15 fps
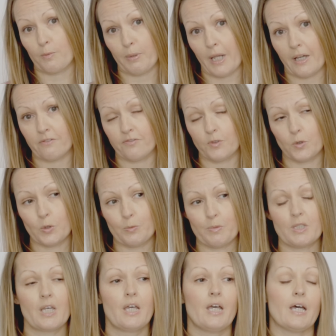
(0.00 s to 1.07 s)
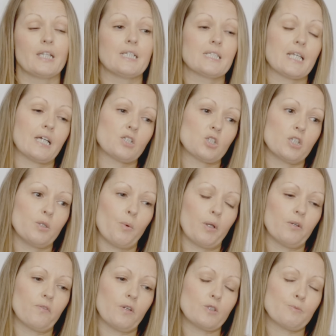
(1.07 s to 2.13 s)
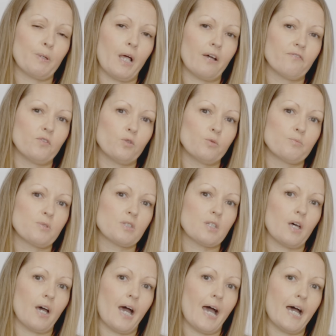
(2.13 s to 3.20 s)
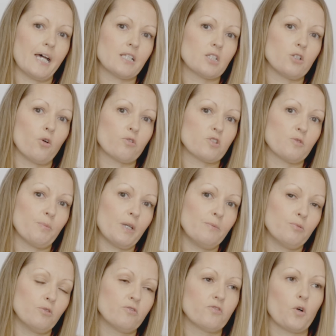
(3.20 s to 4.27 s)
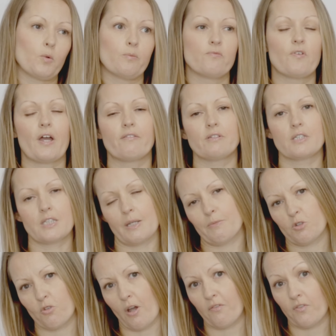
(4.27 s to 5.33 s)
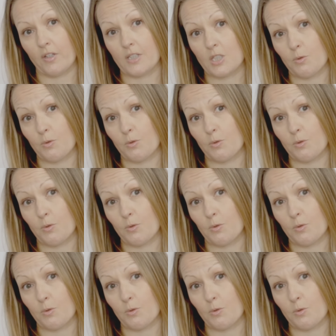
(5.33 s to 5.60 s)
platforms, and it's actually one of those platforms that has lots of people from various demographics.